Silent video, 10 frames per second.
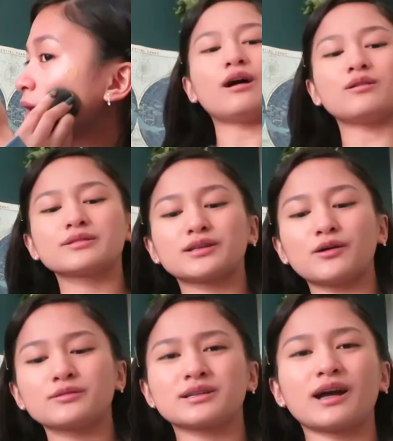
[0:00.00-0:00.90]
Yeah,
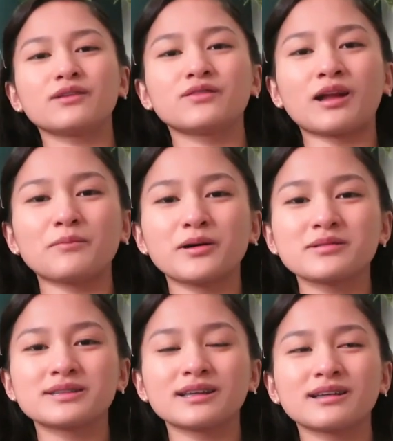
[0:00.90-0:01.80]
also, sorry for not
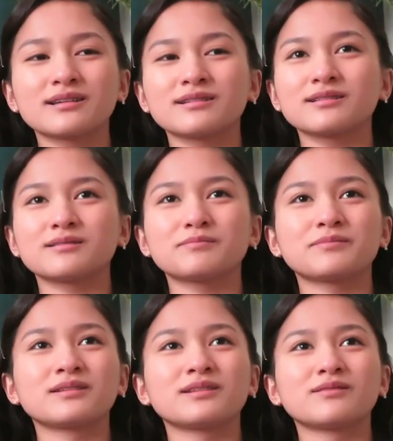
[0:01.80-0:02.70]
posting
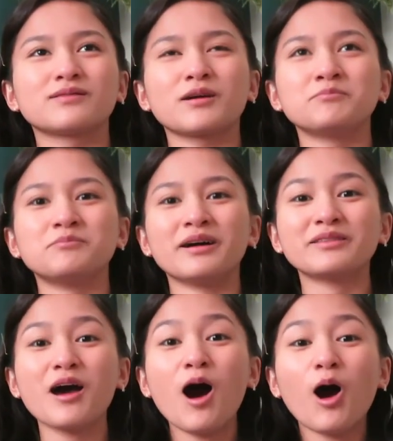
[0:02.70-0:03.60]
for a
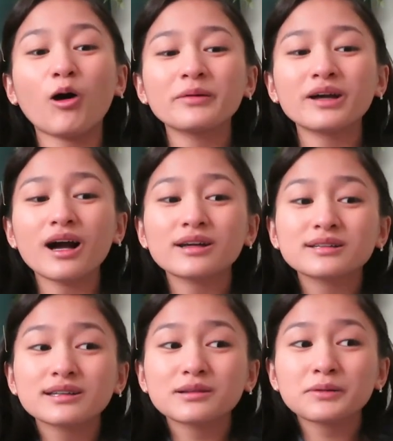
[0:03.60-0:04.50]
month. Oh my
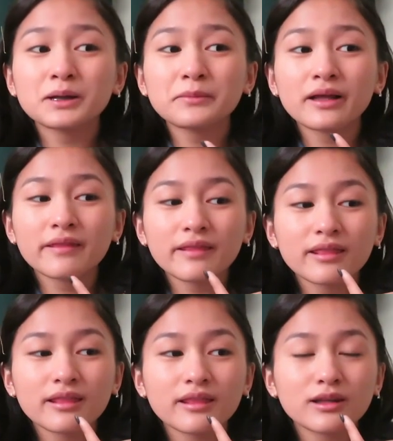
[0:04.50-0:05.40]
gosh, has it been a month?
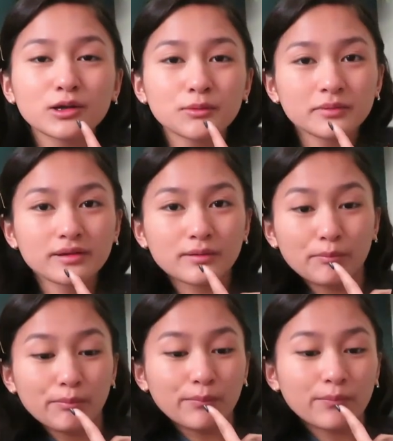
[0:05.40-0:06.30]
Oops.
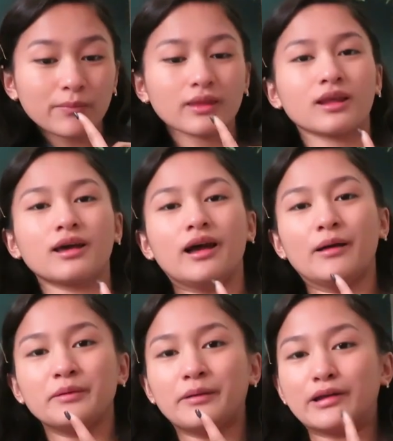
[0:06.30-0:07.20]

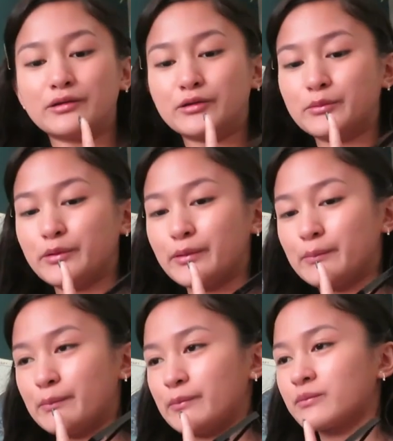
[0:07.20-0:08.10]
I'm a bad YouTuber.
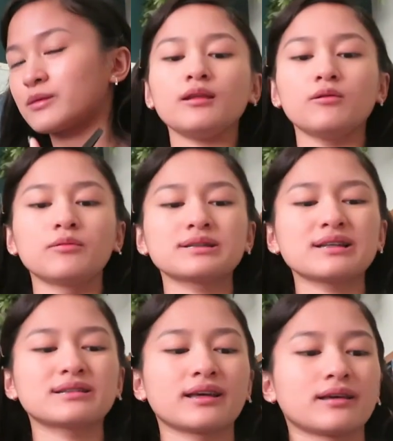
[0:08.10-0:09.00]
What was
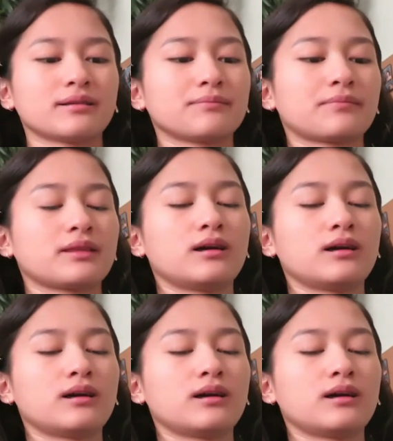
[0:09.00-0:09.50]
I saying?